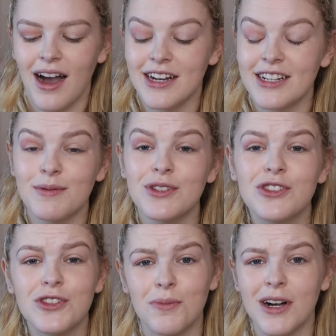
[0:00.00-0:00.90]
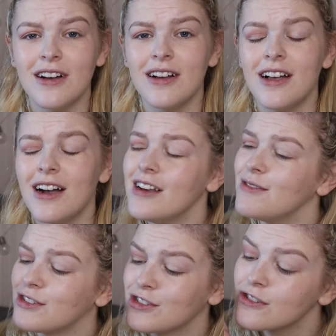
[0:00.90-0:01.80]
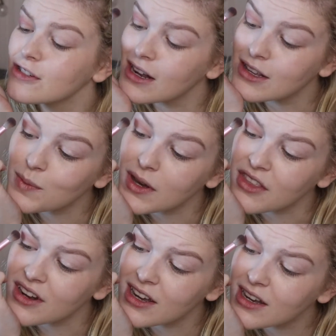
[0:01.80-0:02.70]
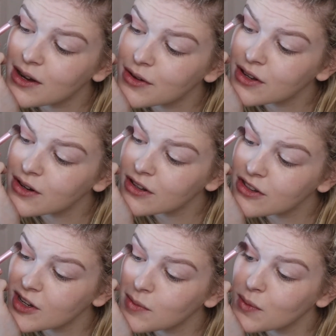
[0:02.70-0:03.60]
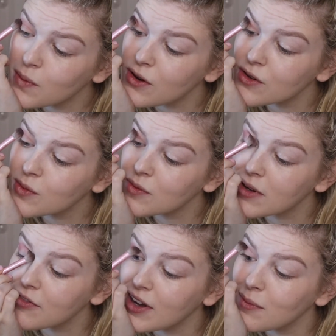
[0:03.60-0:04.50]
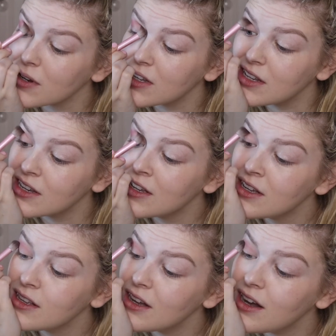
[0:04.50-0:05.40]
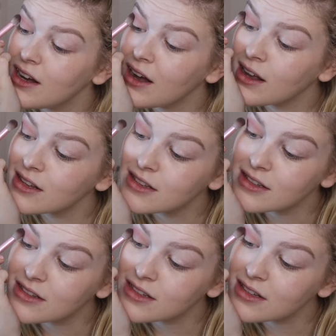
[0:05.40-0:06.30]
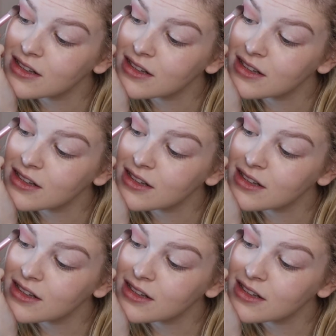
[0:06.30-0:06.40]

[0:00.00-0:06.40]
And it was summer. It was such nice weather. Like, I was going on so many walks with my family. And